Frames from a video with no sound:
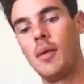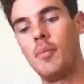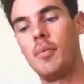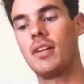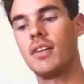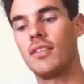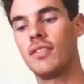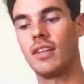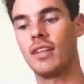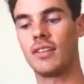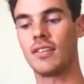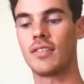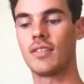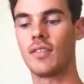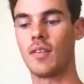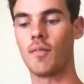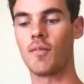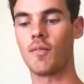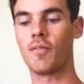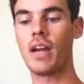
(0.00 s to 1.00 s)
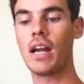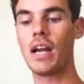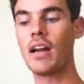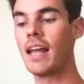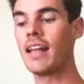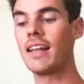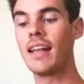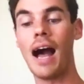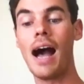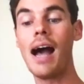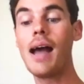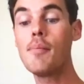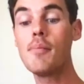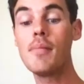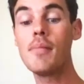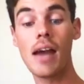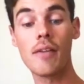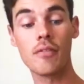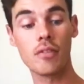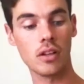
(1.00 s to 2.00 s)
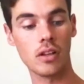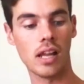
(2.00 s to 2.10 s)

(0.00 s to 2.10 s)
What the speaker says: because it's never